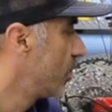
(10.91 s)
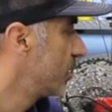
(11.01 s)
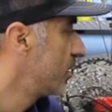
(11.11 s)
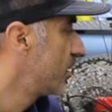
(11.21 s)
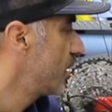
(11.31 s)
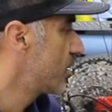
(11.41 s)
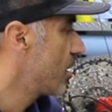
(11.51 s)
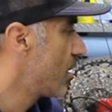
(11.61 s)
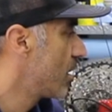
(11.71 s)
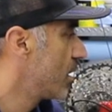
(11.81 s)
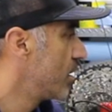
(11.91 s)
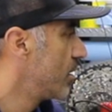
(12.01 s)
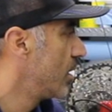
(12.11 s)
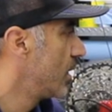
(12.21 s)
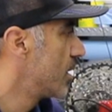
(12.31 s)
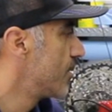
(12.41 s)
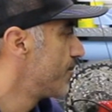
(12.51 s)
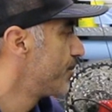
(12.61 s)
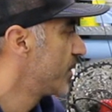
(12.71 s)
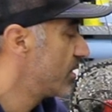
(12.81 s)
Wanted to touch on
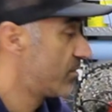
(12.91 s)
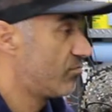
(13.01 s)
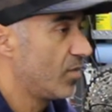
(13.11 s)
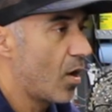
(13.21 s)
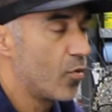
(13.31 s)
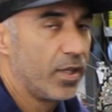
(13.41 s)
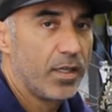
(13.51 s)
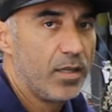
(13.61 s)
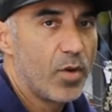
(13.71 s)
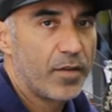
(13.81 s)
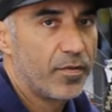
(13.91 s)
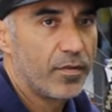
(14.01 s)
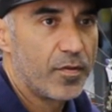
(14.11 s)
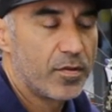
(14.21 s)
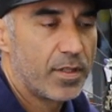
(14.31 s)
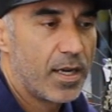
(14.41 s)
um, just owning an e-bike for the first